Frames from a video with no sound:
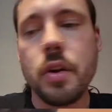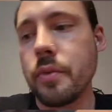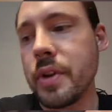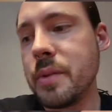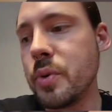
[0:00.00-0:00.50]

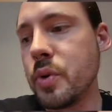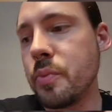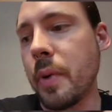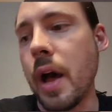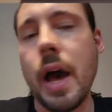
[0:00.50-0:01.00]
Reboot
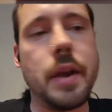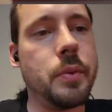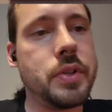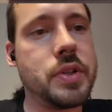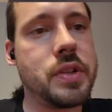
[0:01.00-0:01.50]
Pod,
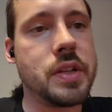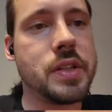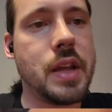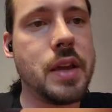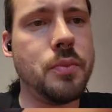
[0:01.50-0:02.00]
which is the
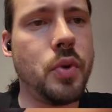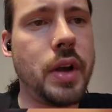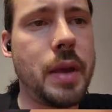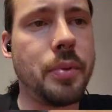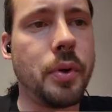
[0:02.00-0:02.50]
same one
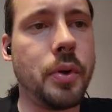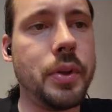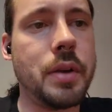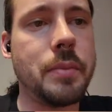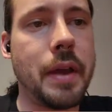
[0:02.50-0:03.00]
I pulled
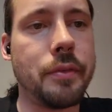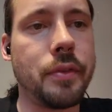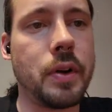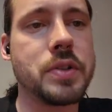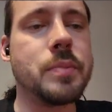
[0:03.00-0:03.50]
in my
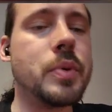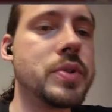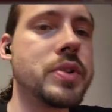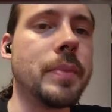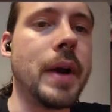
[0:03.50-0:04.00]
first
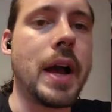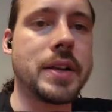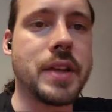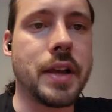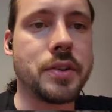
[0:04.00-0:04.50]
booster
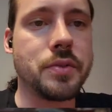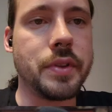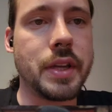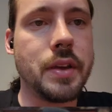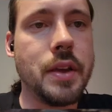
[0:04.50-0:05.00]
box
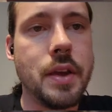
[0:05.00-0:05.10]
actually.